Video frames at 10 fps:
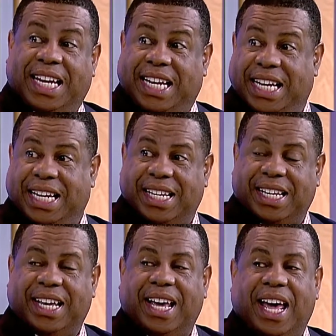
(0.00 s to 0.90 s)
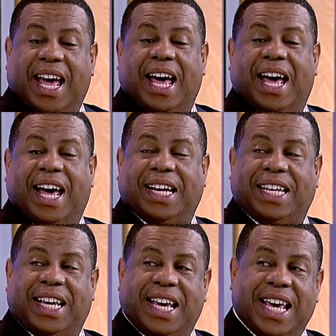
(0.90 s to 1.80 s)
wrote this. I
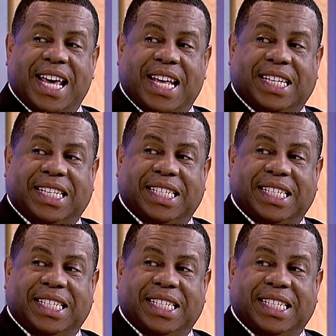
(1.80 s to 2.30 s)
did.